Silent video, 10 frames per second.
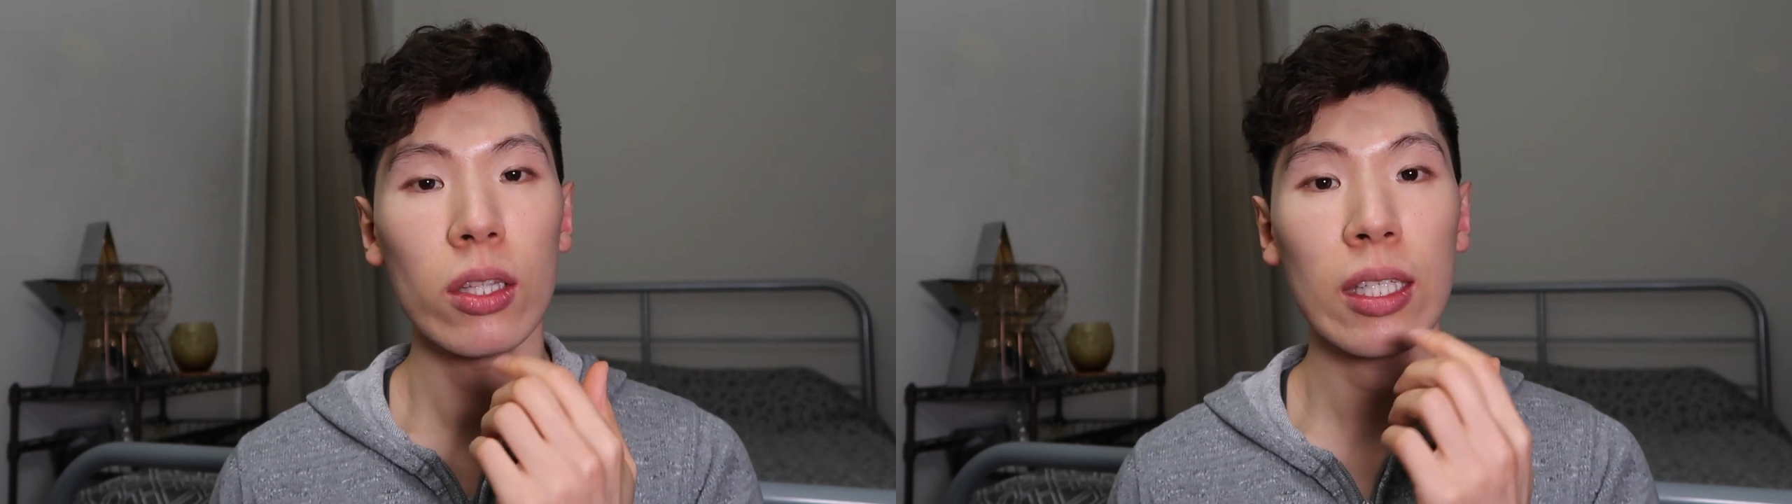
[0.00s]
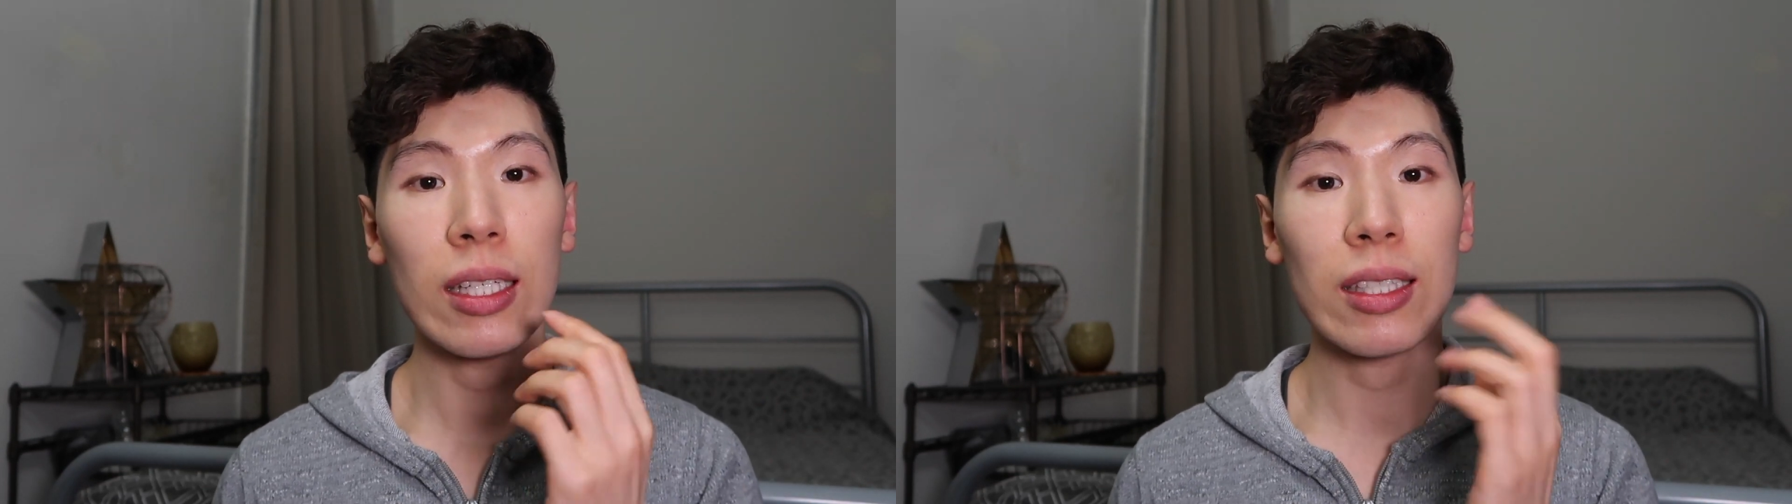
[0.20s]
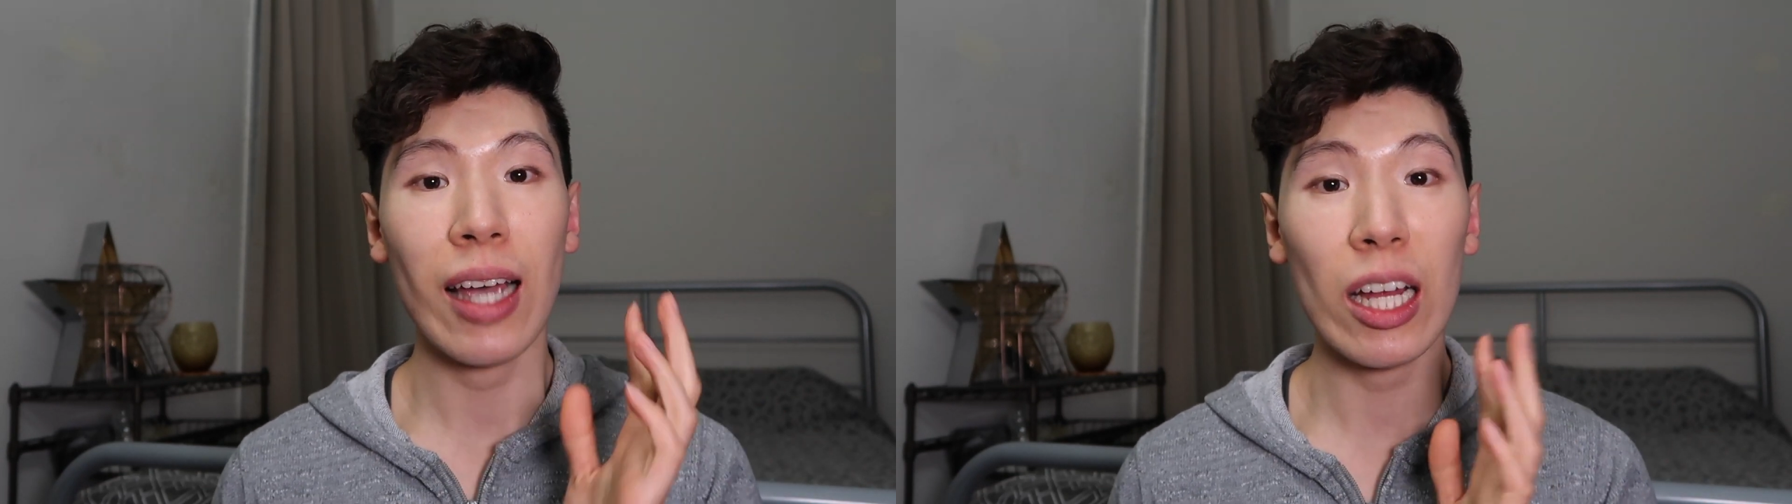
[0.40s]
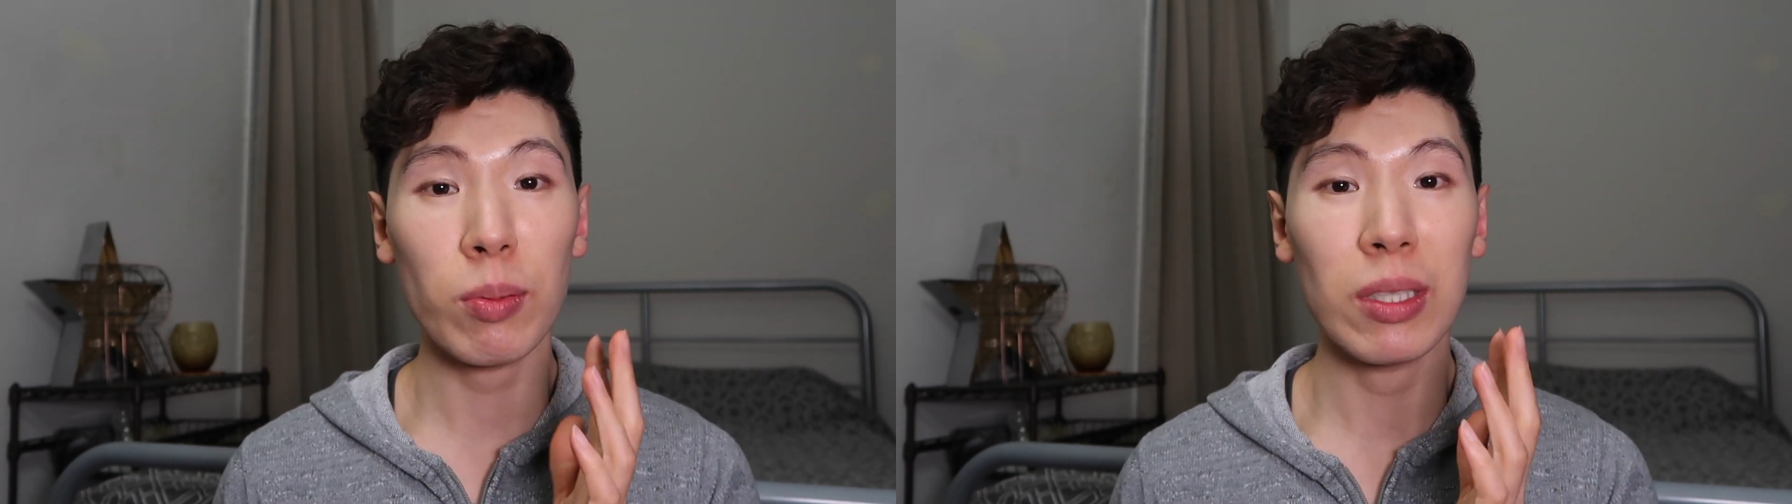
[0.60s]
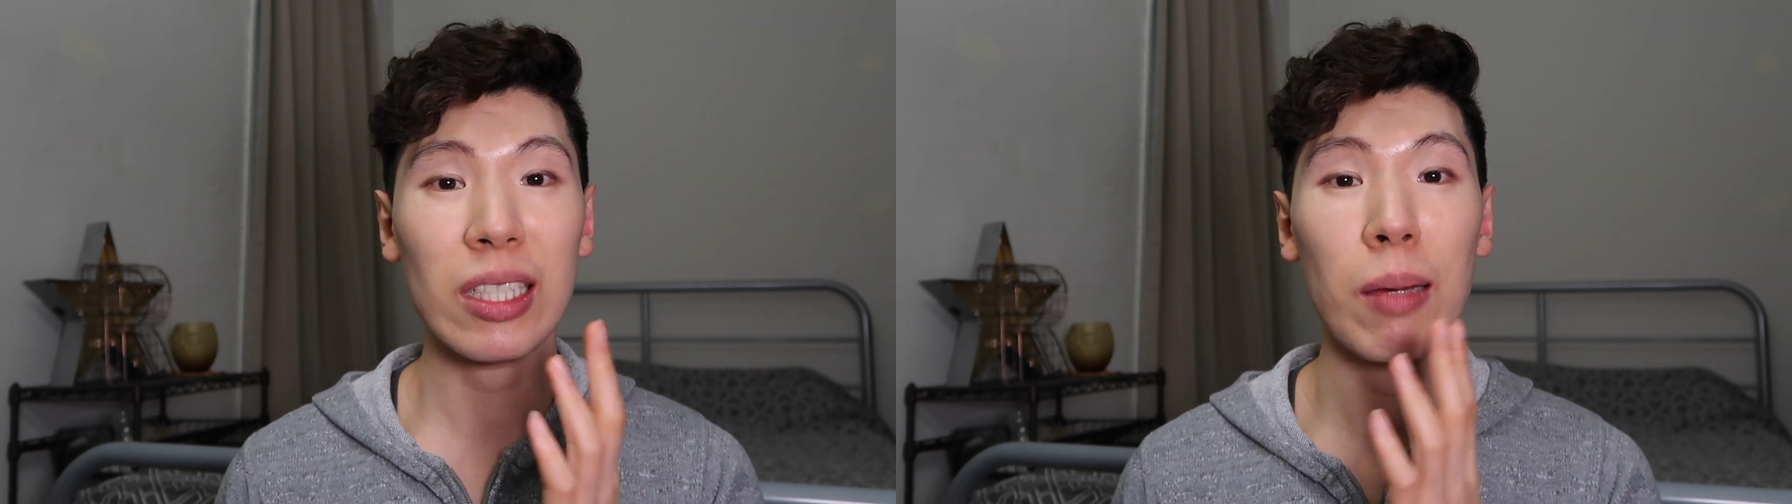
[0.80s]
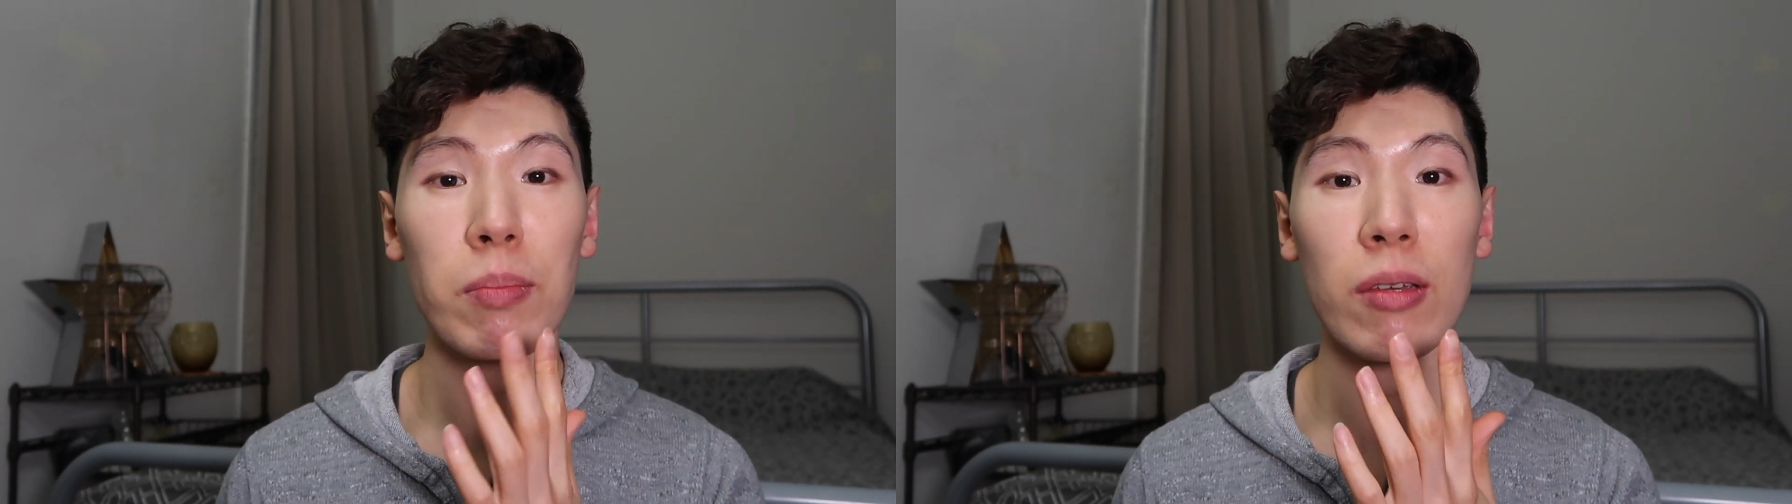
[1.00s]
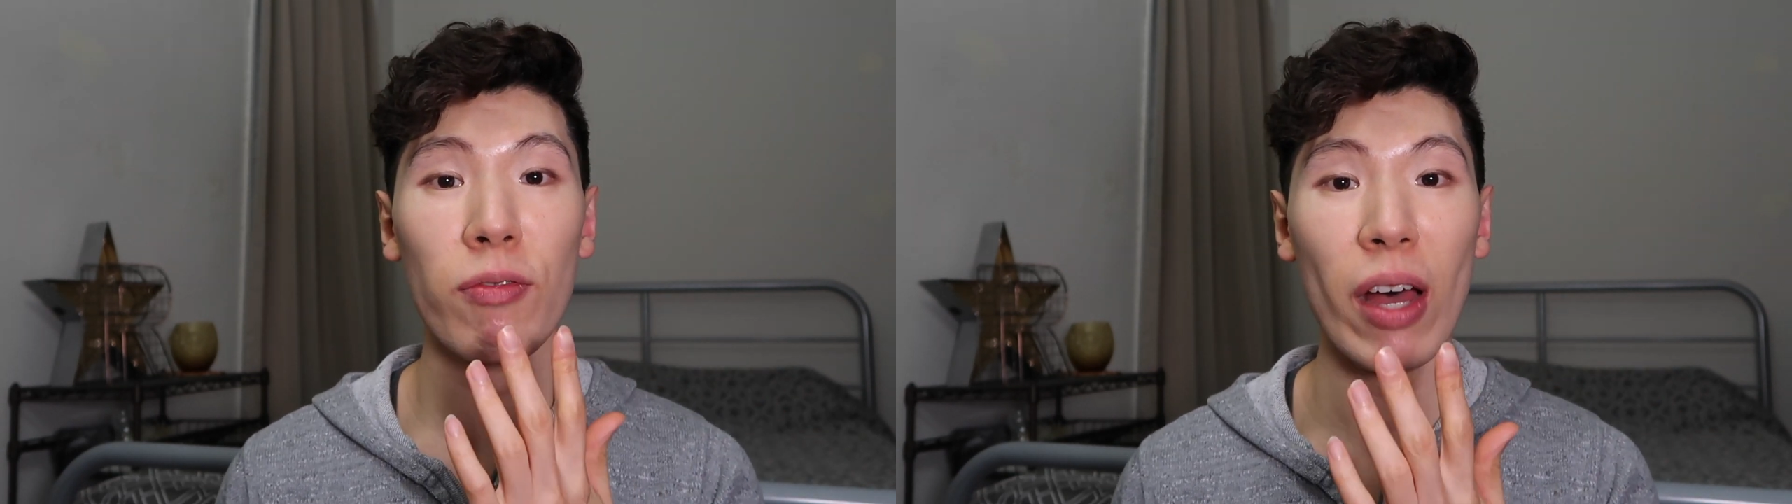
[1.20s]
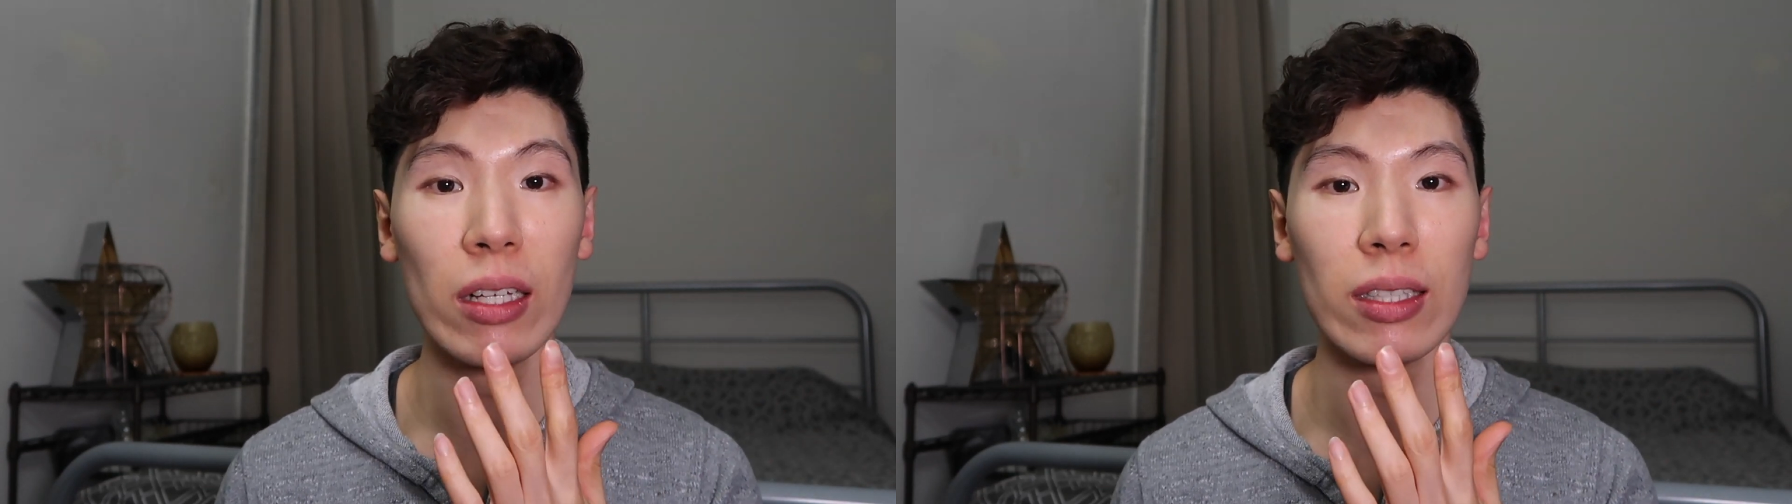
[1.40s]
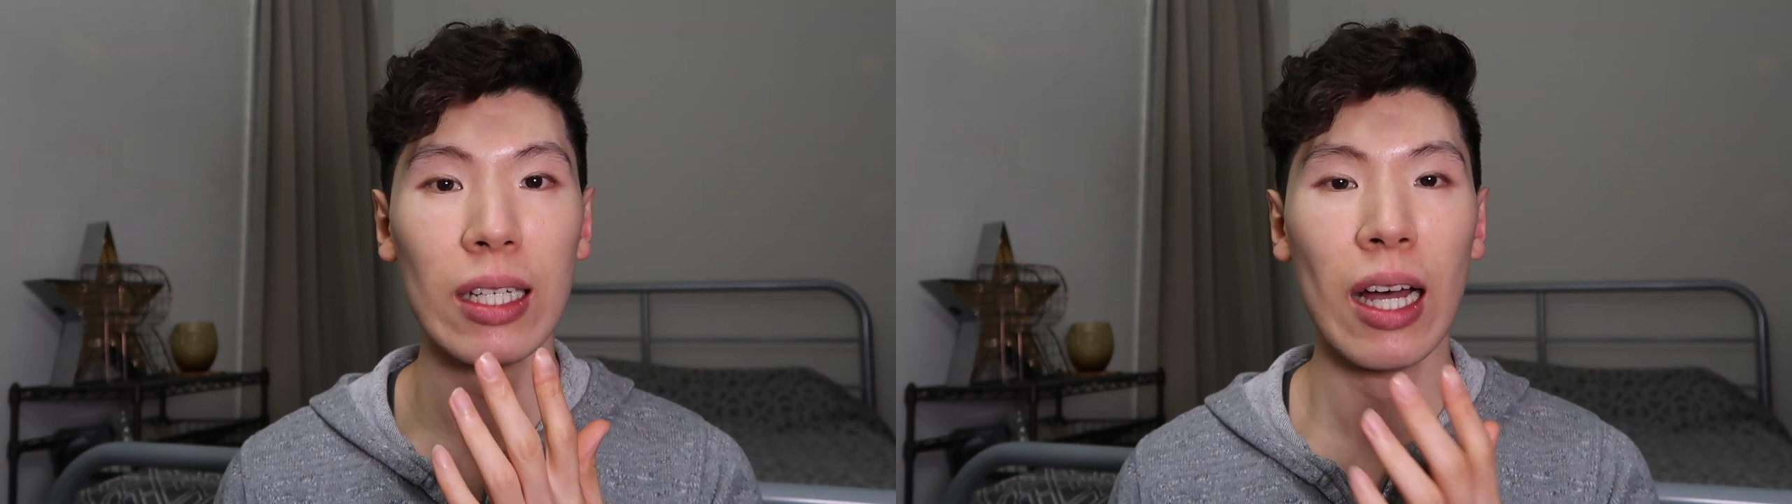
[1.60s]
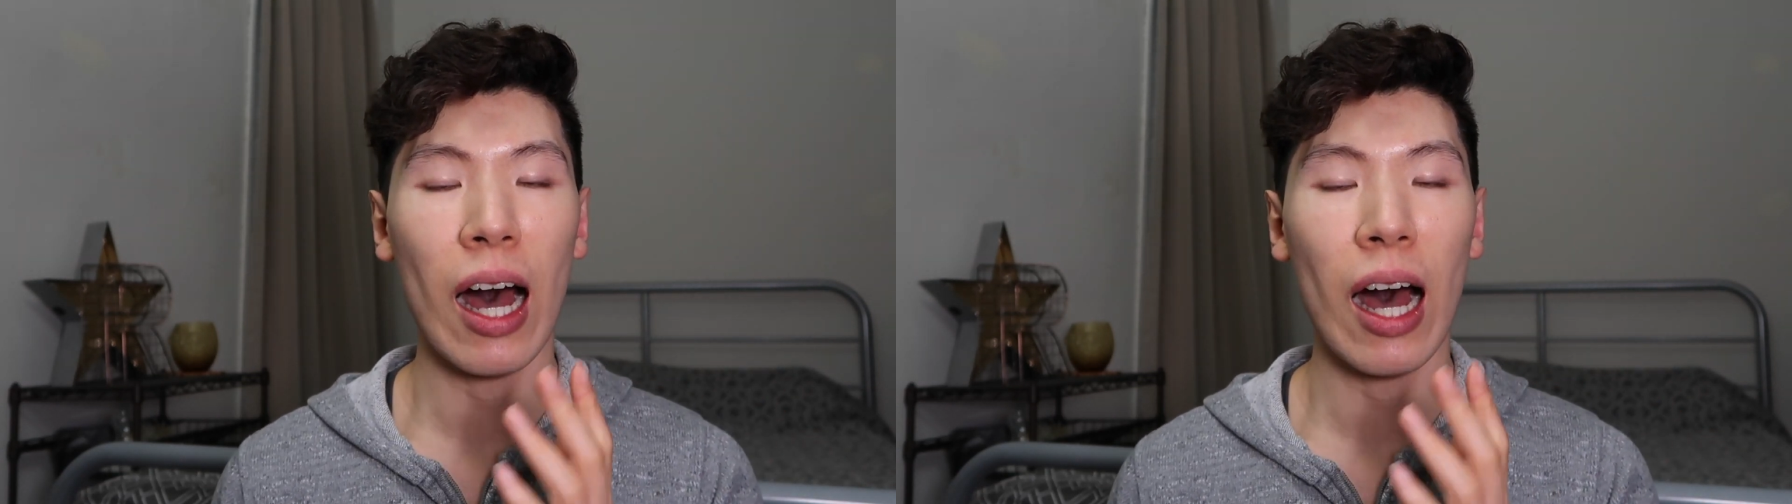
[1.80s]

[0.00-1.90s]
the attachments can be felt